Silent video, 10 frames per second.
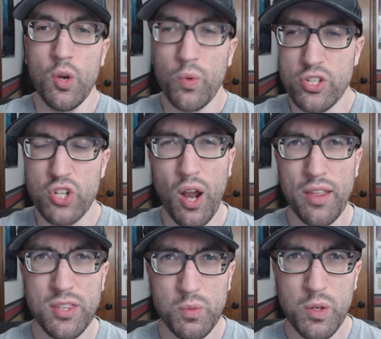when
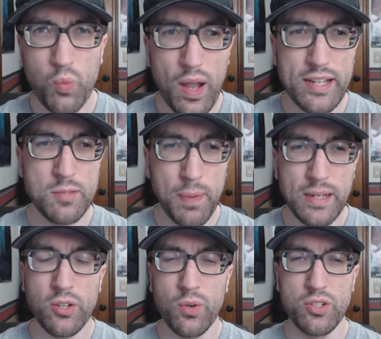Jonathan rewinds
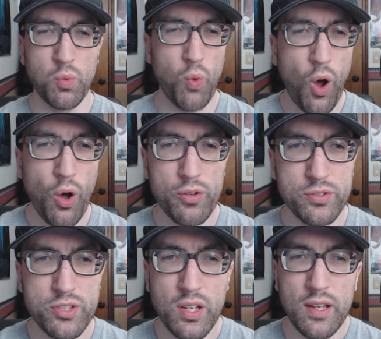Pinker into
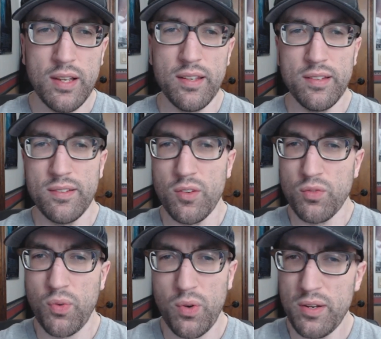walls
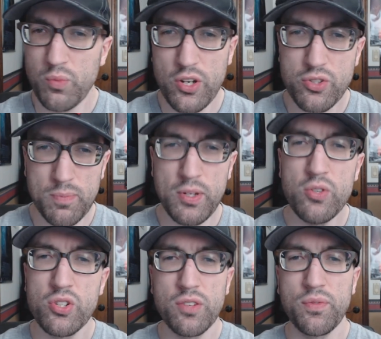in
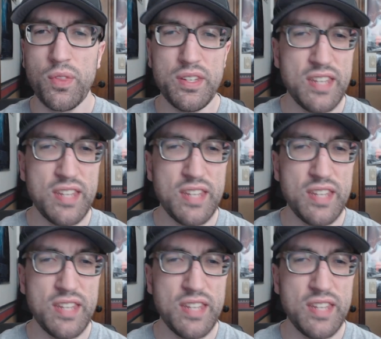retribution for the